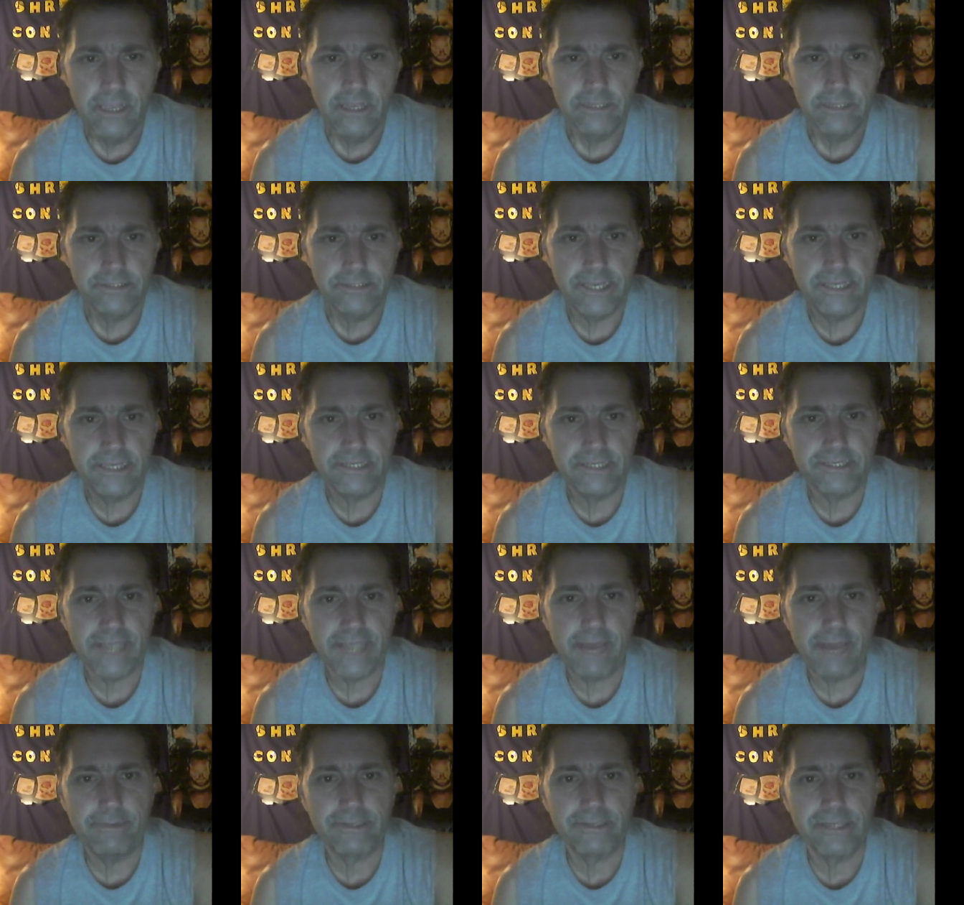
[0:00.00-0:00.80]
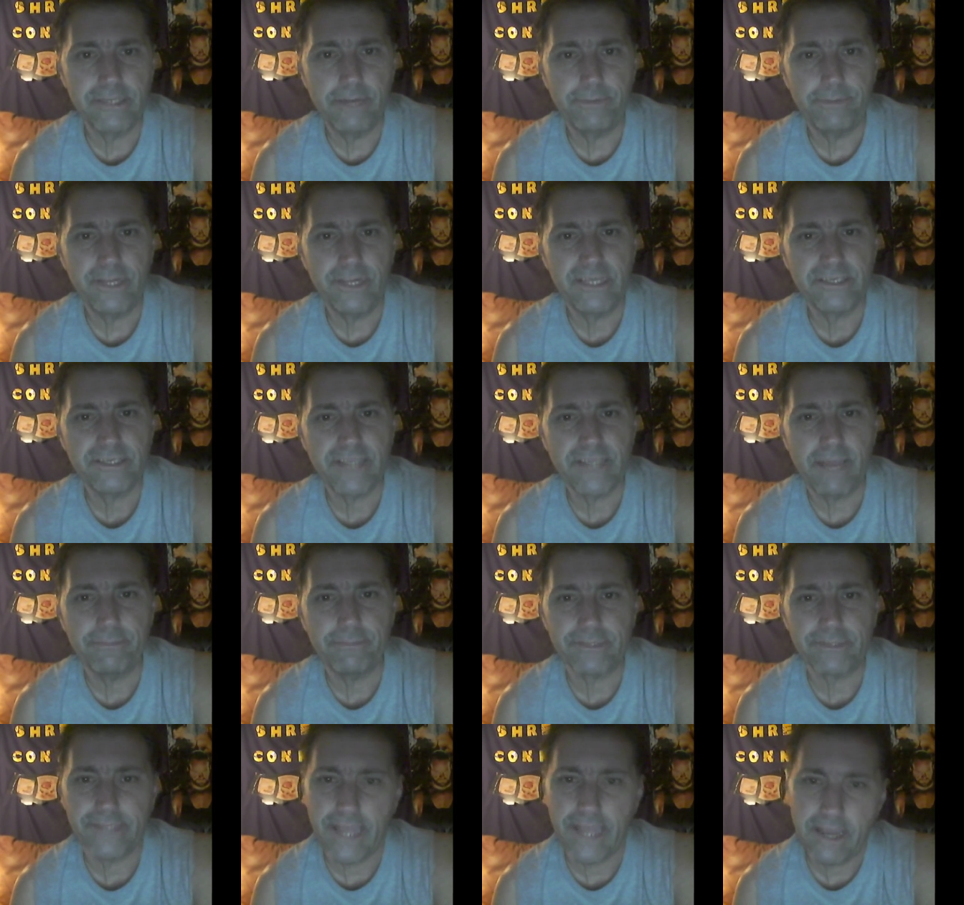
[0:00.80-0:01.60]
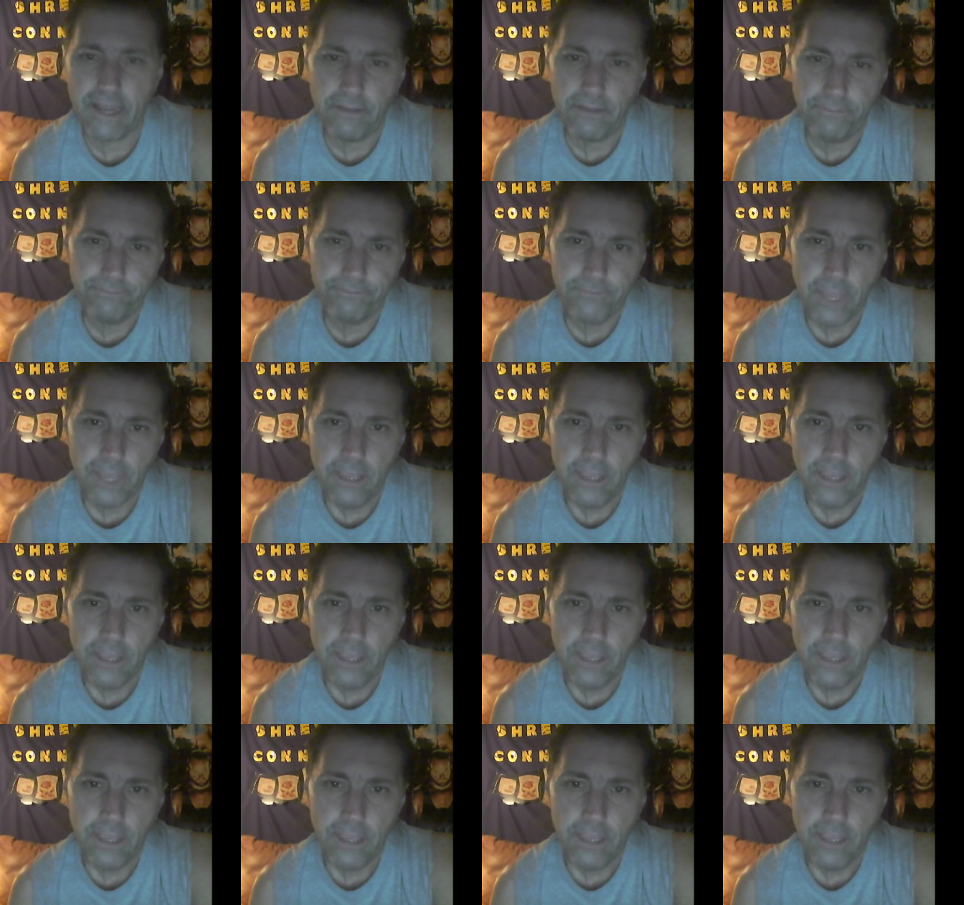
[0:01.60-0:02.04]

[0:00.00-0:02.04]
seeing his time is up and his time is now,